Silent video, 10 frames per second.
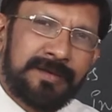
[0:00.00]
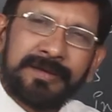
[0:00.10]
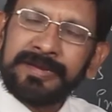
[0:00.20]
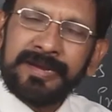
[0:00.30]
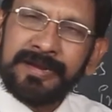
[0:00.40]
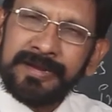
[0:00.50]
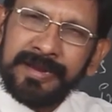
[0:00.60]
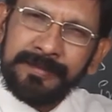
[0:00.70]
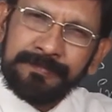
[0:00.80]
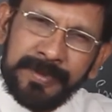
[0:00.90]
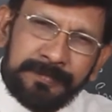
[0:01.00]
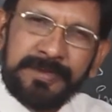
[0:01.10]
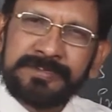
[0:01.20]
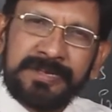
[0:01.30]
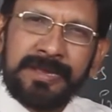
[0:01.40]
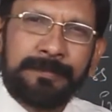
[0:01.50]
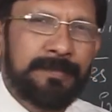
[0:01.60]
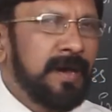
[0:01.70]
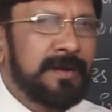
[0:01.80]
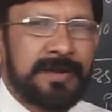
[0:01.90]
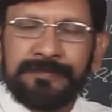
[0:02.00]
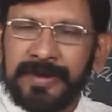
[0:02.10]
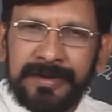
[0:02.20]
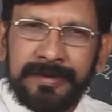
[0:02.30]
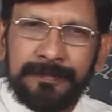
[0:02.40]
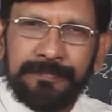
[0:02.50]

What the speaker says: Return type may be same or different,